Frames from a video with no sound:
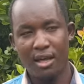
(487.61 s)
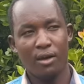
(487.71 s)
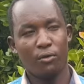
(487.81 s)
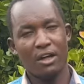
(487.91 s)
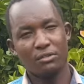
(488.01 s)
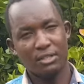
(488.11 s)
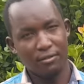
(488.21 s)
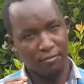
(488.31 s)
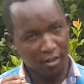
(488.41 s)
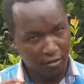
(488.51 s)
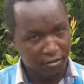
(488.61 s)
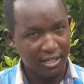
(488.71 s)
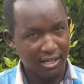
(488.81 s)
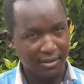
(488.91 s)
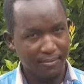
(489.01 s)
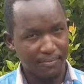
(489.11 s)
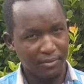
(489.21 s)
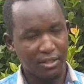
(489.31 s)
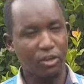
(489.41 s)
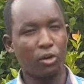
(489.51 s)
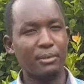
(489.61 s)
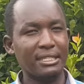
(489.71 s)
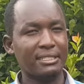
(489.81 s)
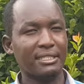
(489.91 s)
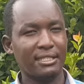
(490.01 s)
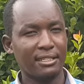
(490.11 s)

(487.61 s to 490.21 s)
without involving the community,